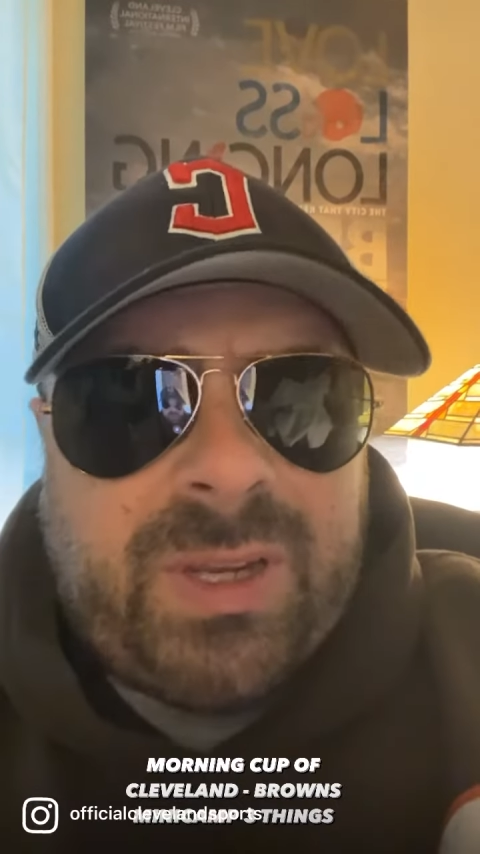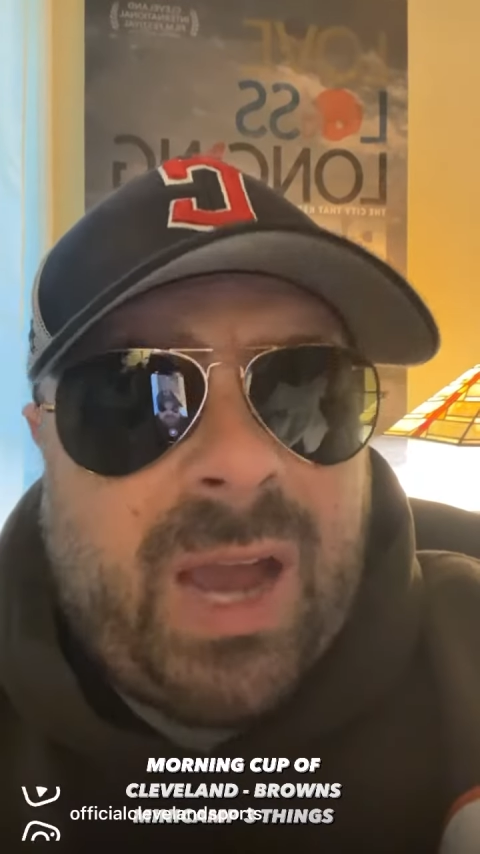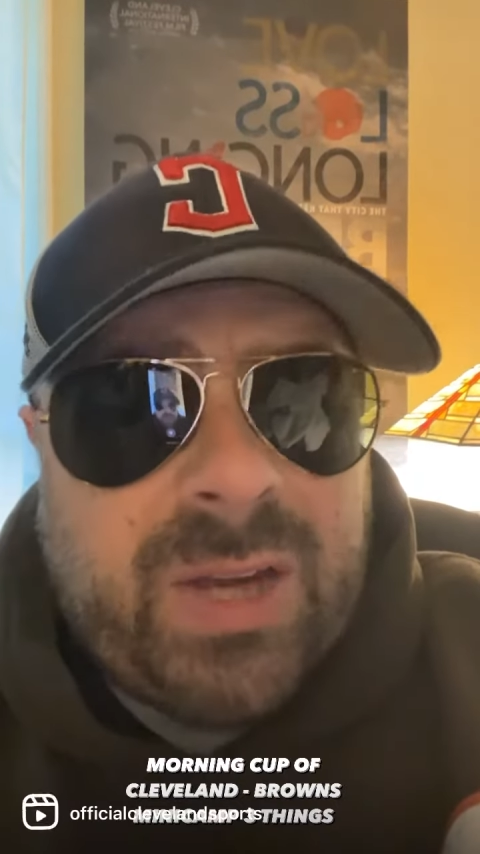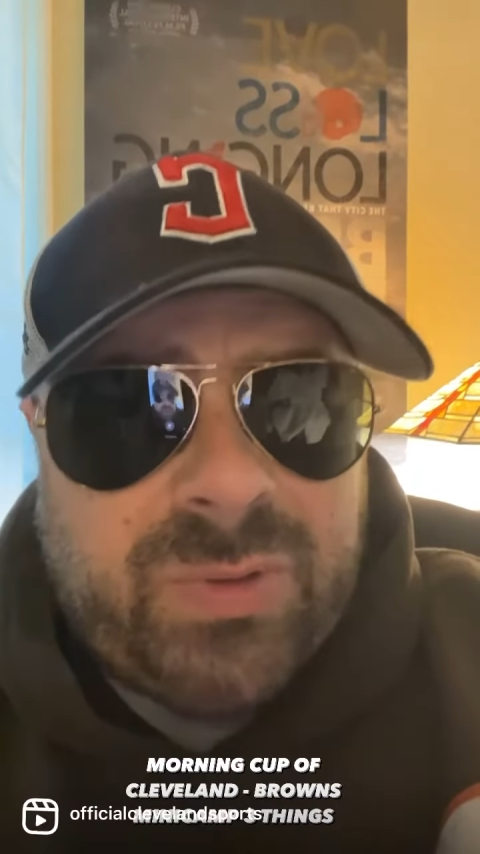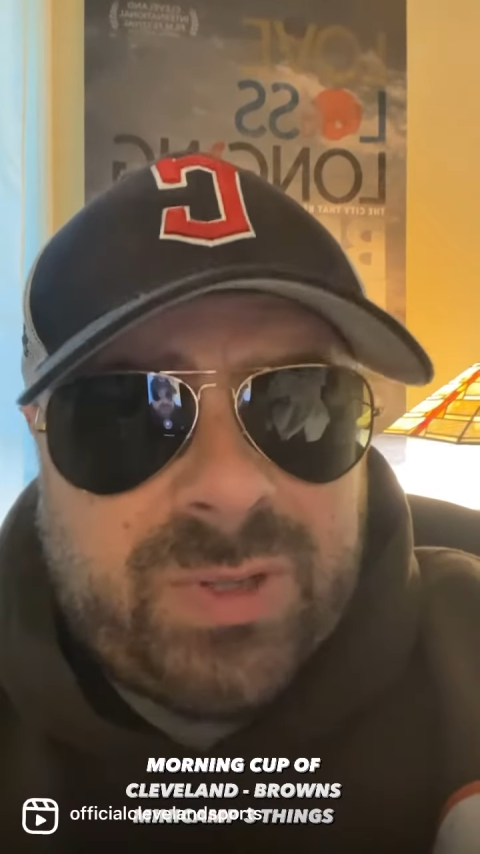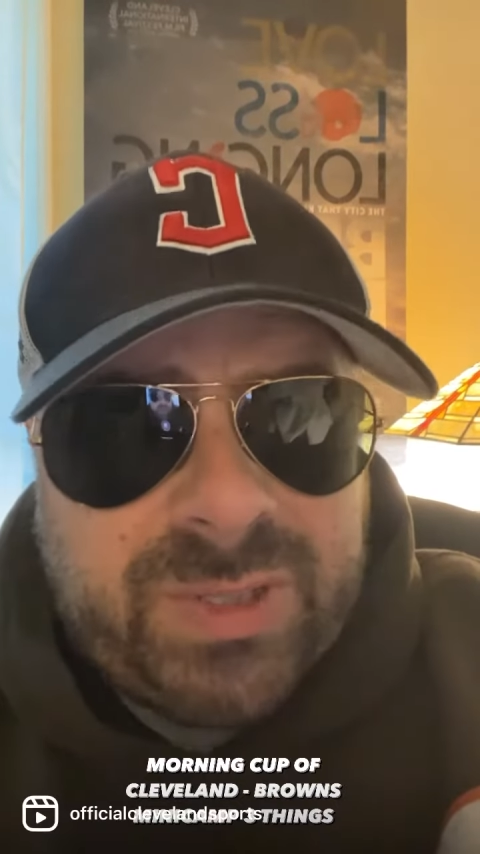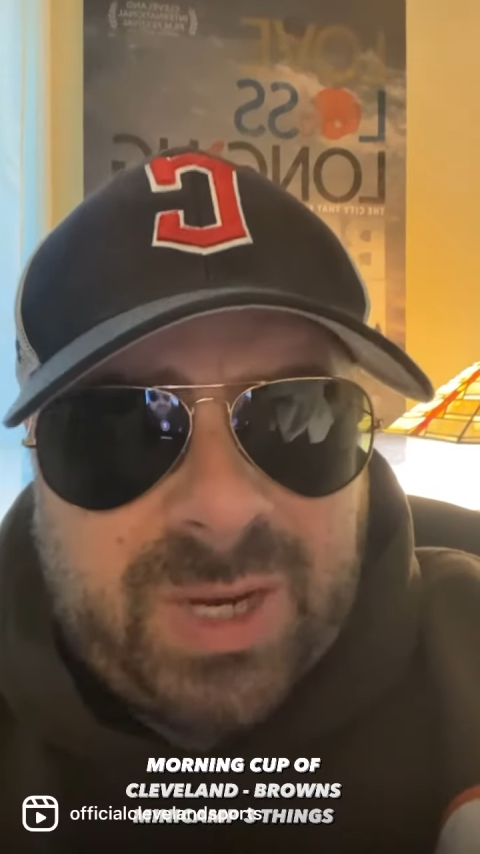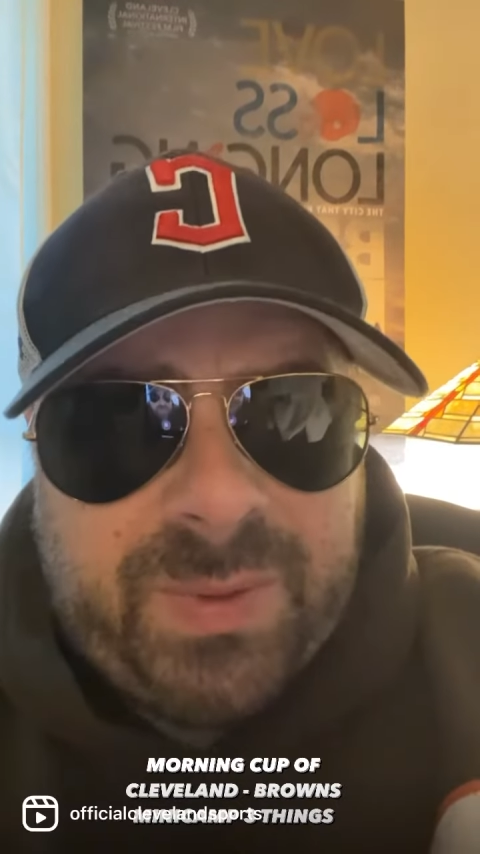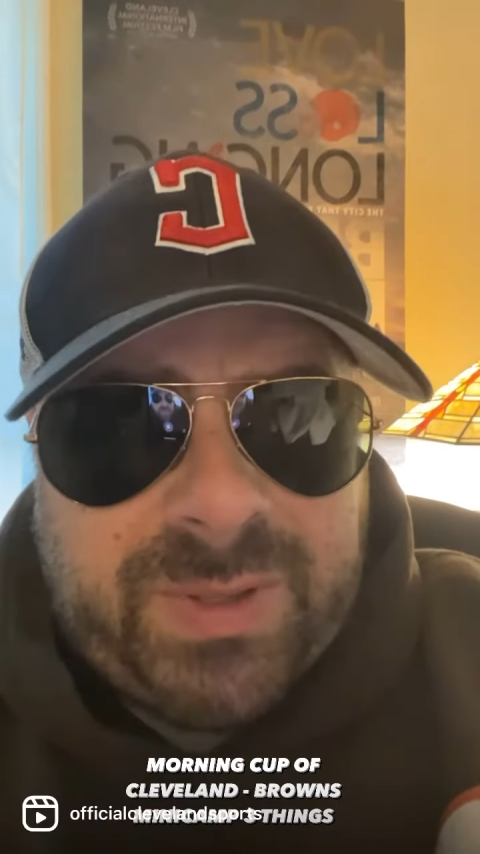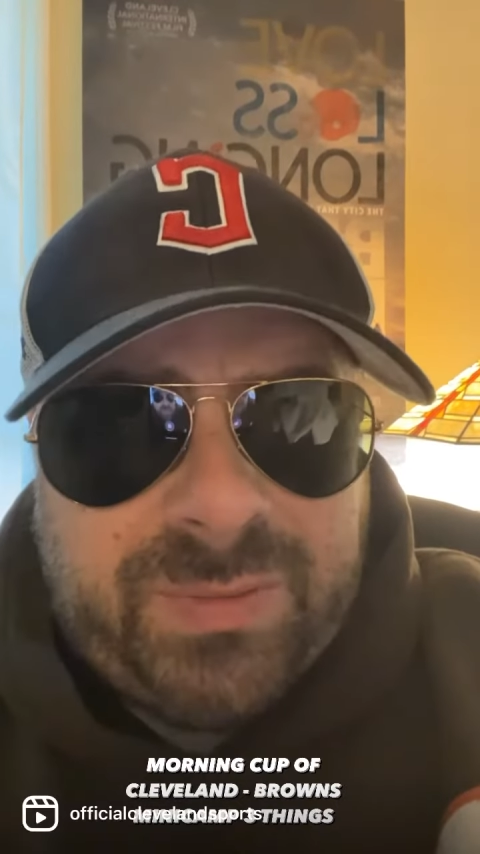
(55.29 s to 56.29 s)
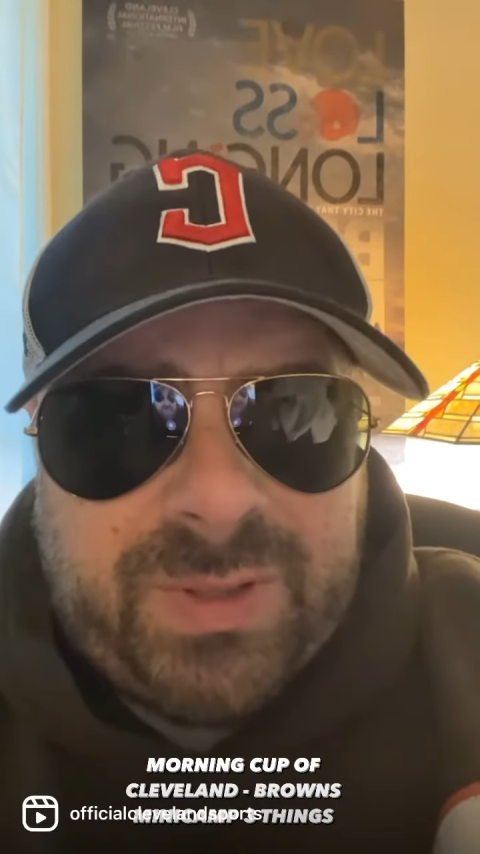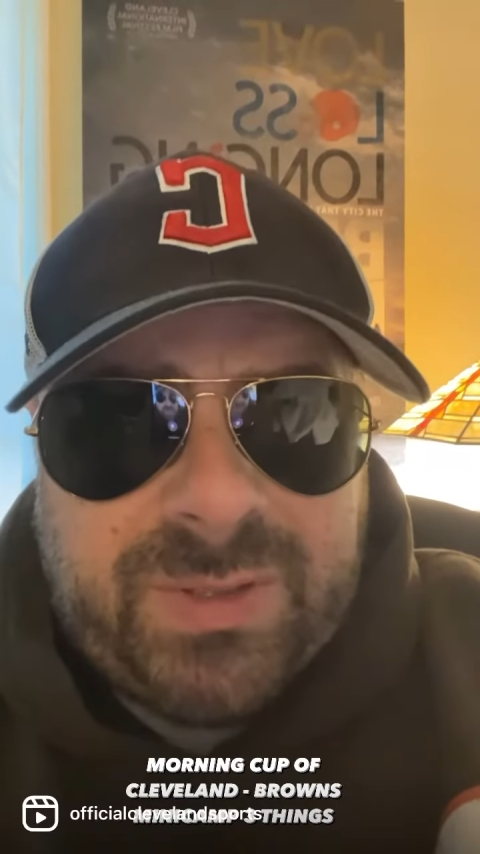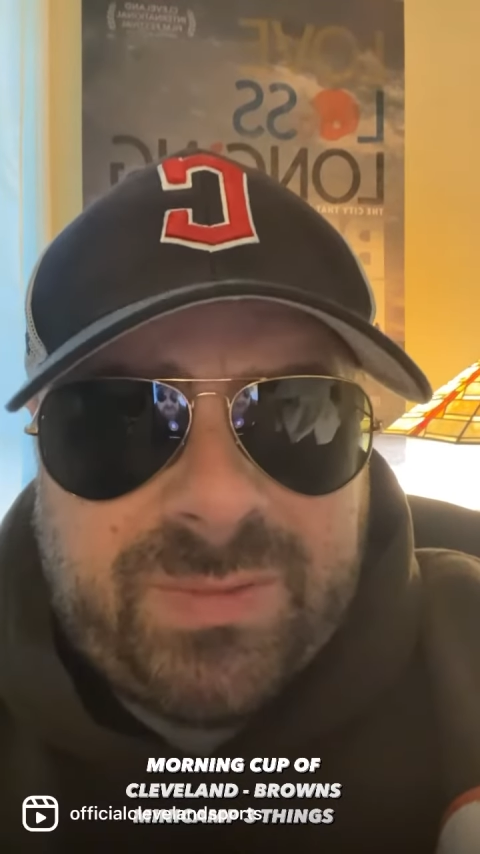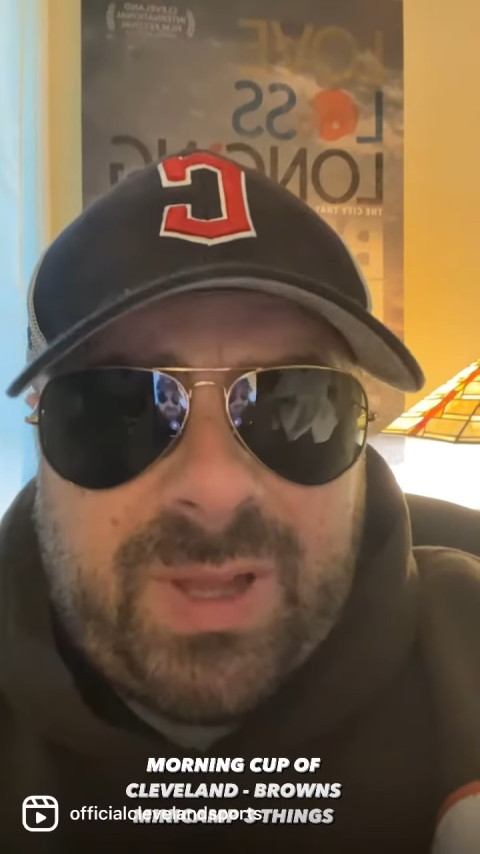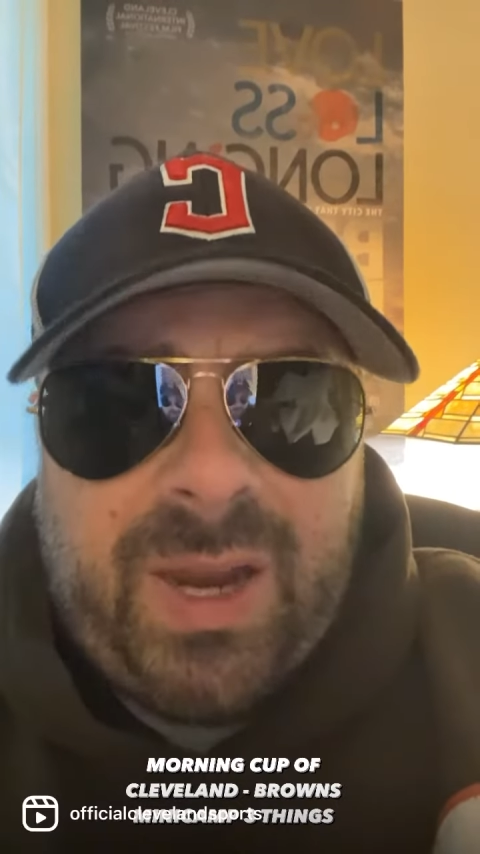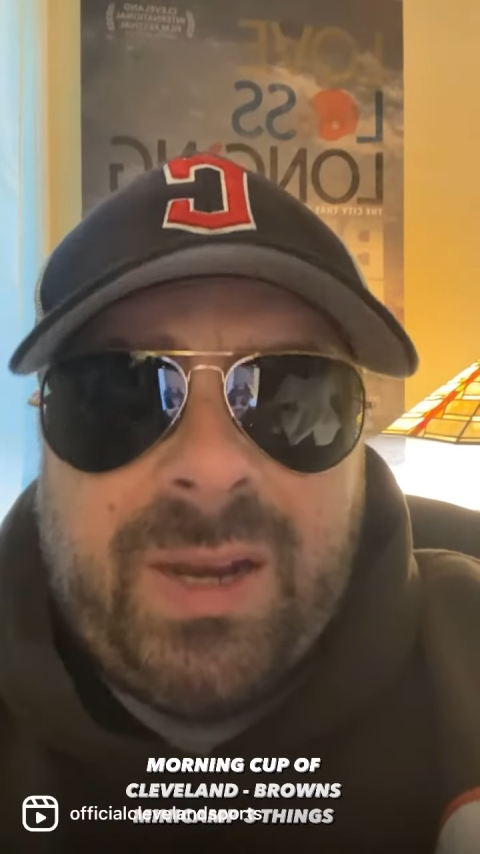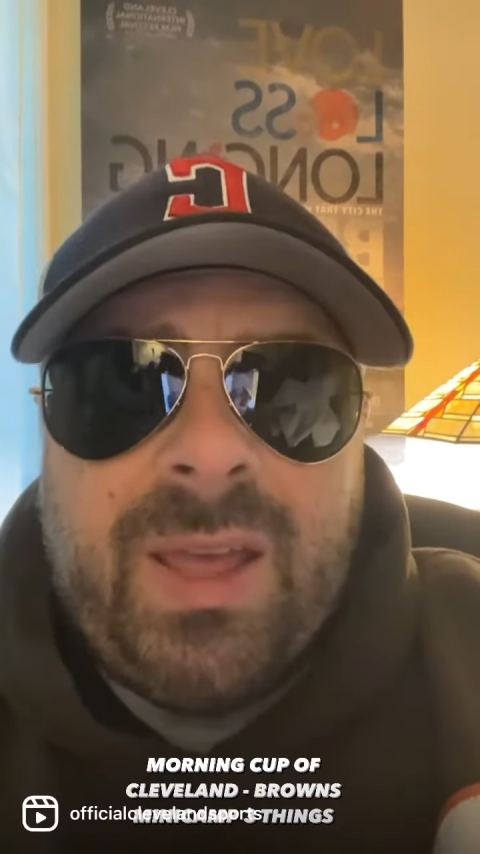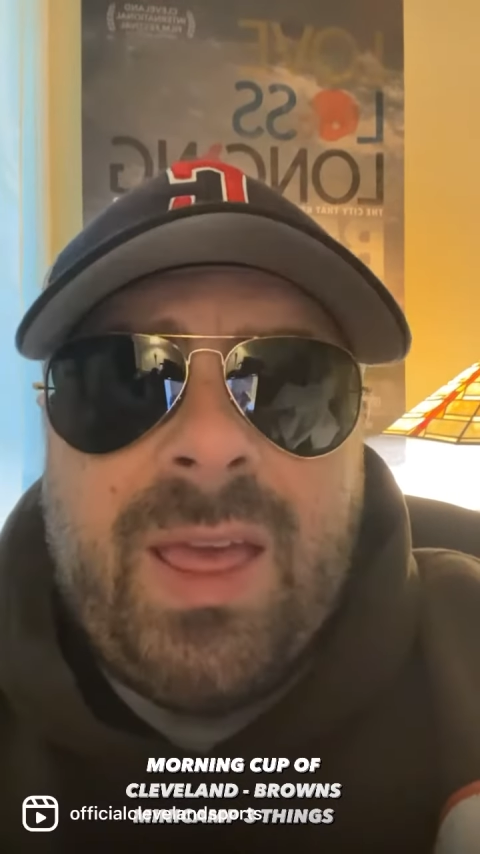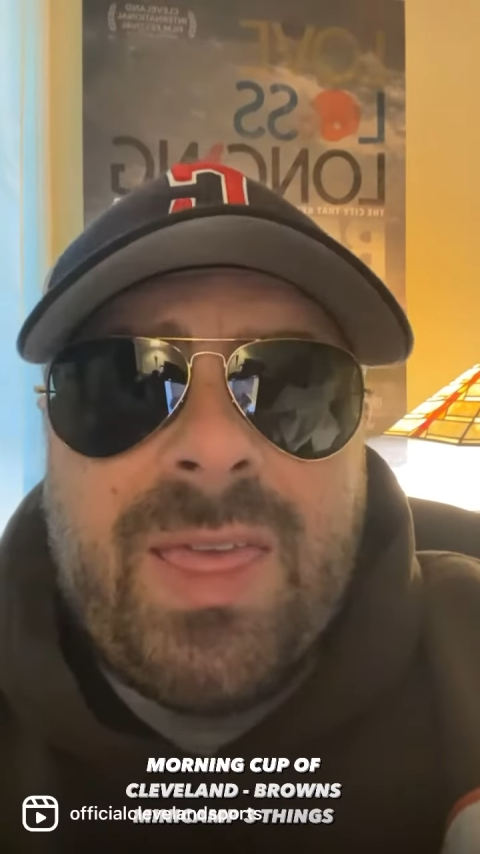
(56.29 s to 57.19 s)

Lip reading: gosh, we're excited about the defensive line.